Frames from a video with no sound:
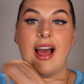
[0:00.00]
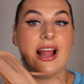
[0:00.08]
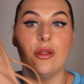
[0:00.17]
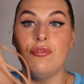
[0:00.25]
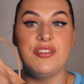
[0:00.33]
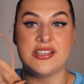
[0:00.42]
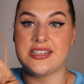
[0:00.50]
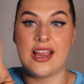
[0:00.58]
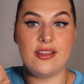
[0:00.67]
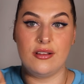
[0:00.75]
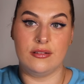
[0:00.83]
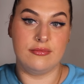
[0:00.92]
I love the
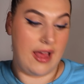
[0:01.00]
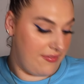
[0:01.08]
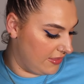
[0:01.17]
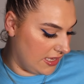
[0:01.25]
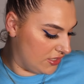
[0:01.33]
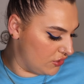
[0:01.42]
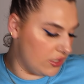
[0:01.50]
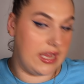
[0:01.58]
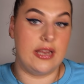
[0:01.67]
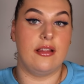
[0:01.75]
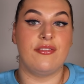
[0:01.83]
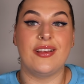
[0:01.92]
style. I think they're
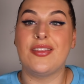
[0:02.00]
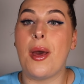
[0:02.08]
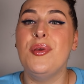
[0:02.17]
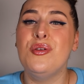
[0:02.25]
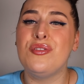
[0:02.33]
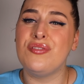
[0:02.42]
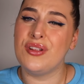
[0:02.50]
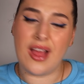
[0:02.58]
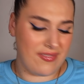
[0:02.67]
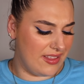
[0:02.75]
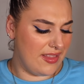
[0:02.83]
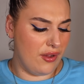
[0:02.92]
stunning. I think they're beautiful.
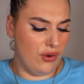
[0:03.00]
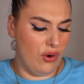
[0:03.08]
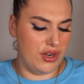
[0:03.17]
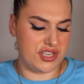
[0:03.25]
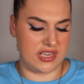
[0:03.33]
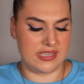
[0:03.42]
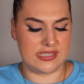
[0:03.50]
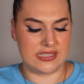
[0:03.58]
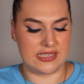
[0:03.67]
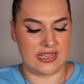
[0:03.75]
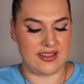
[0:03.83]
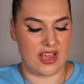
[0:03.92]
I think they're
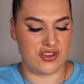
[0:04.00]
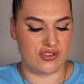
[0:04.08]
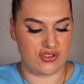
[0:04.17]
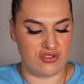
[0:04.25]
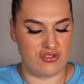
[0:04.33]
gorgeous. They're just